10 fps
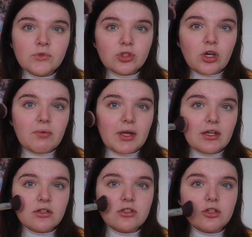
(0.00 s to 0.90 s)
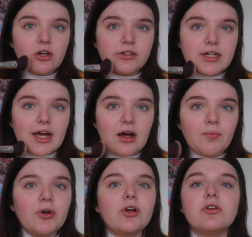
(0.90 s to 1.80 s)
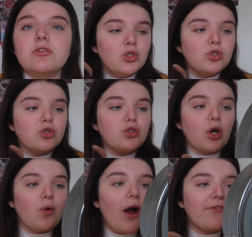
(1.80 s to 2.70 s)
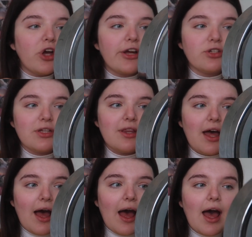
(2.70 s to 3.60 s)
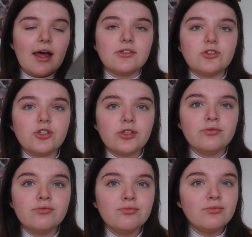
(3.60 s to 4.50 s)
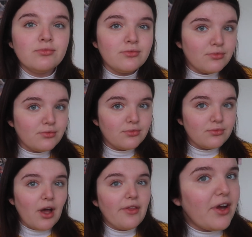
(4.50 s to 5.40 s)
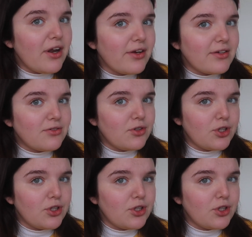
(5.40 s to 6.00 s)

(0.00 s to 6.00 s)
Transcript: Do you know what I mean? So you go down because, so I've started doing that and I think I look